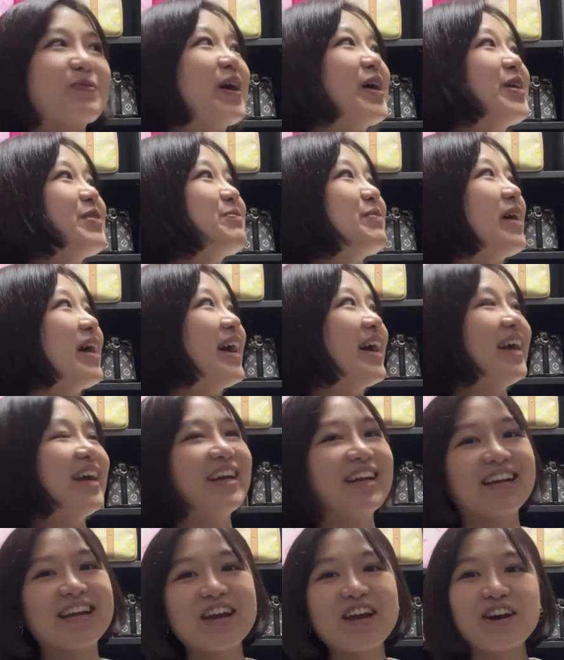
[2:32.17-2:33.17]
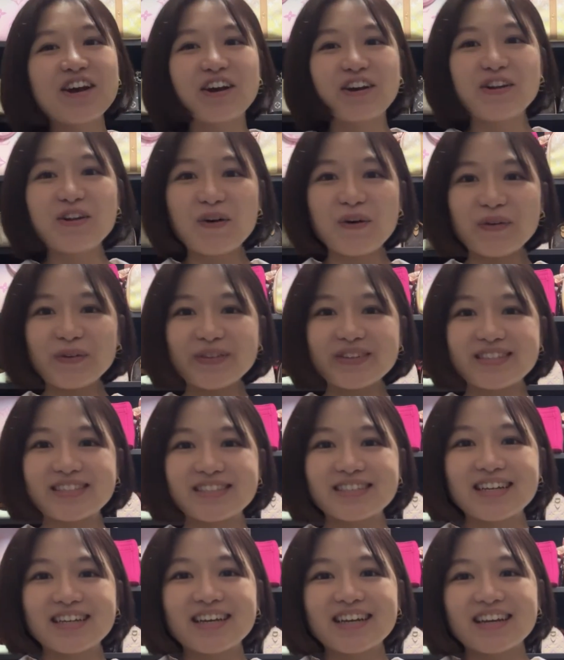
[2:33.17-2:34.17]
by my clothes.